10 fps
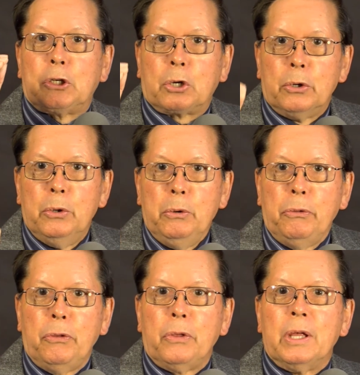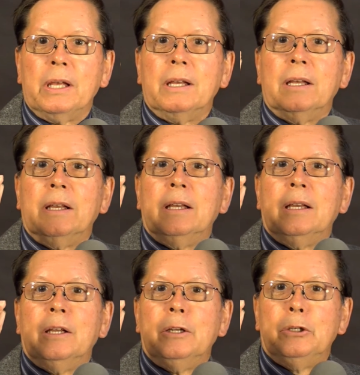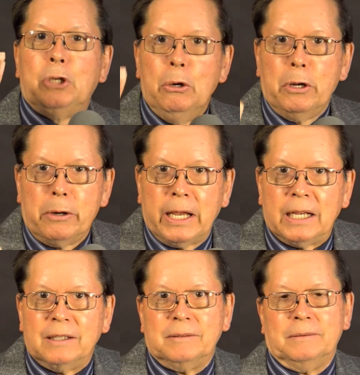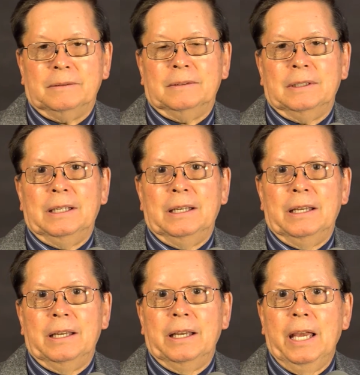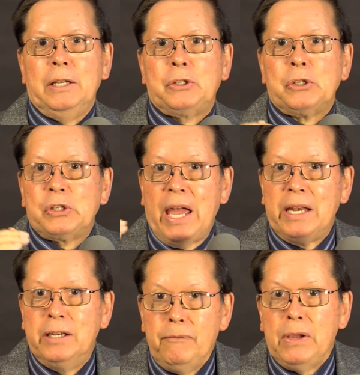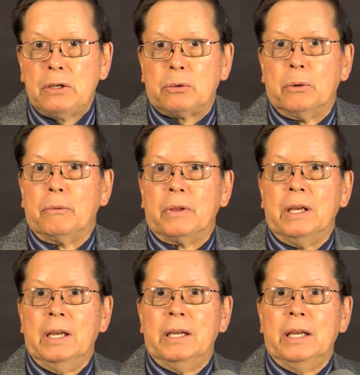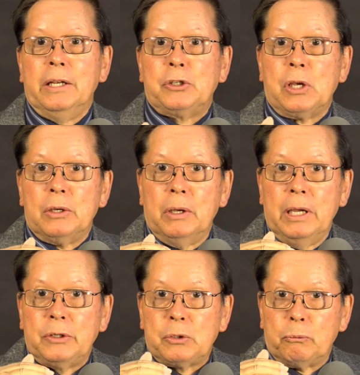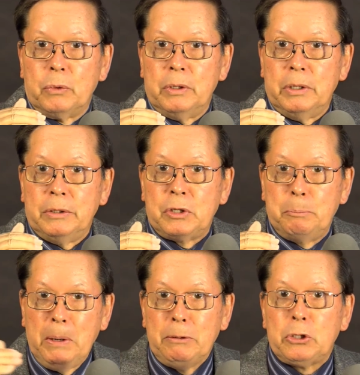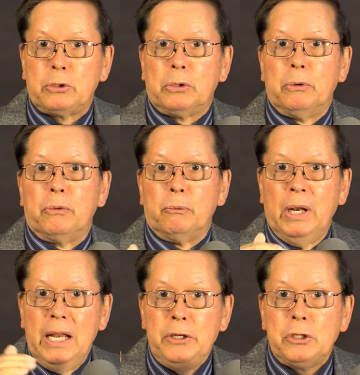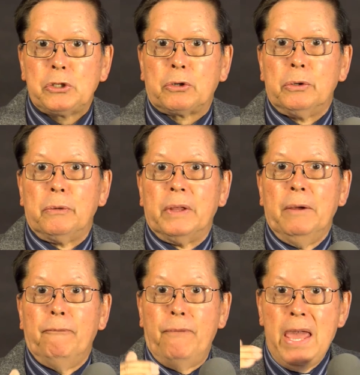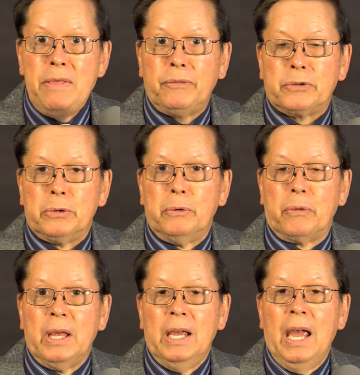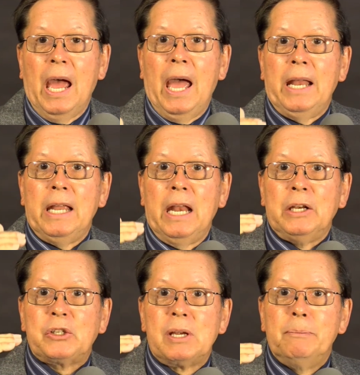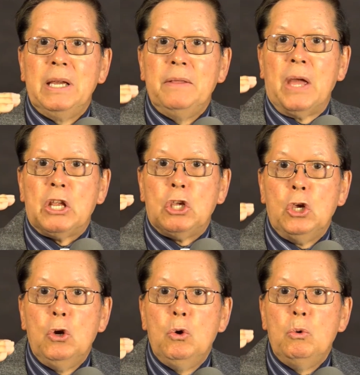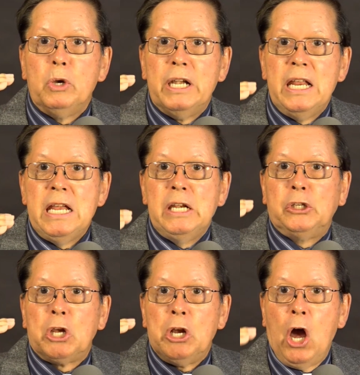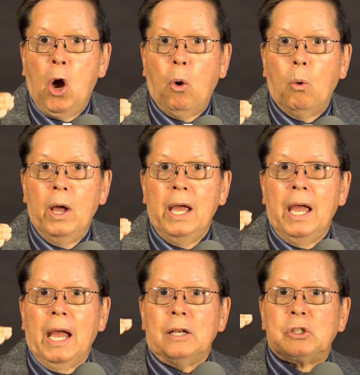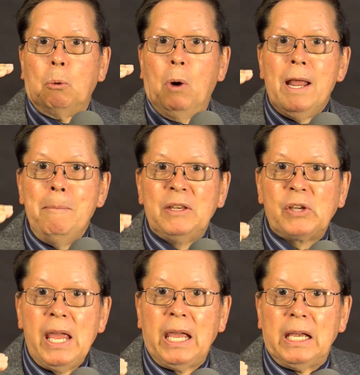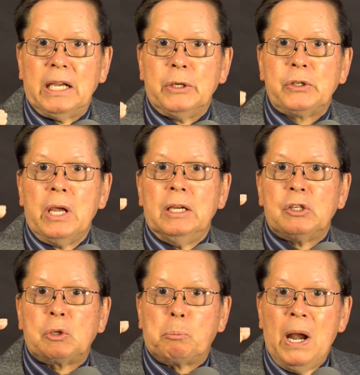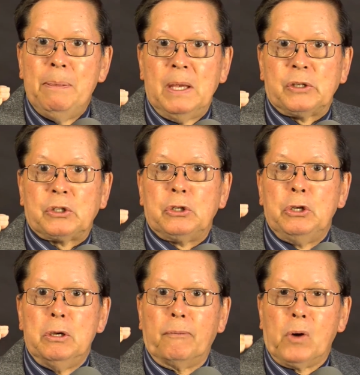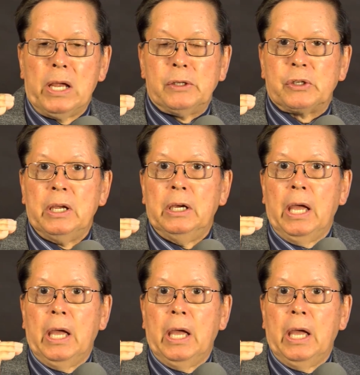Truth Tutoring. It's scientific truth. It's spiritual truth, religious truth, faith truth. And it is something that you need to know. And so what I'm saying is spread this to your friends.